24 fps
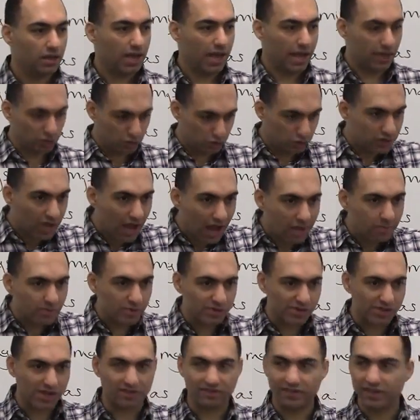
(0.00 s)
And you should time
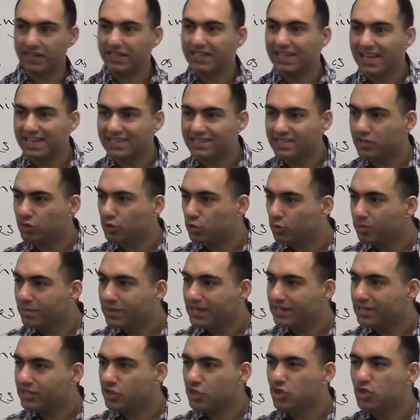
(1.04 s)
yourself. In less than 2
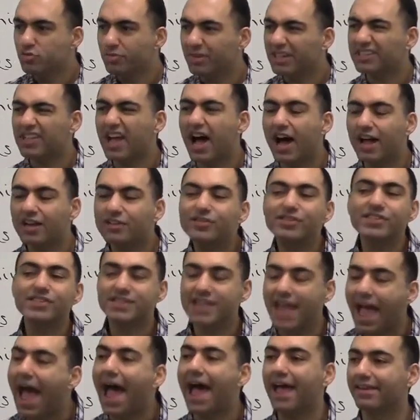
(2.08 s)
minutes, you must
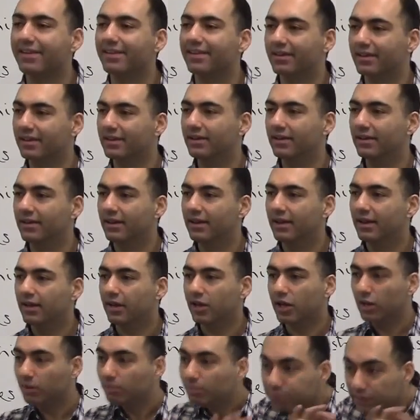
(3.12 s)
understand
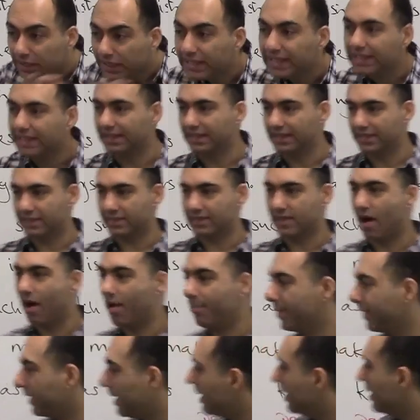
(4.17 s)
completely the
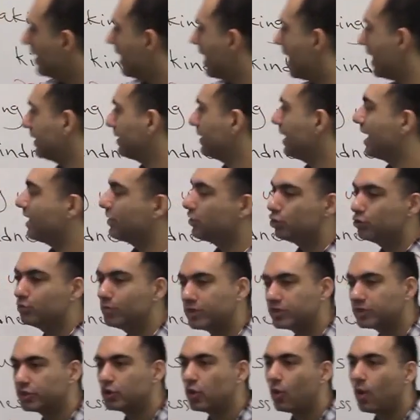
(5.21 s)
topic and you
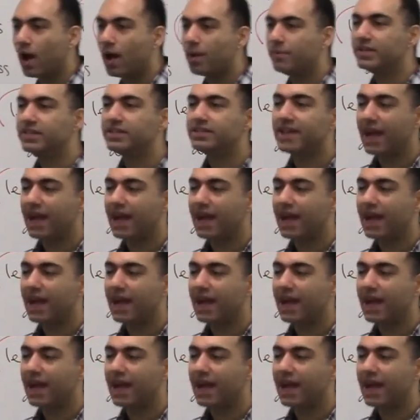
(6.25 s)
must know how many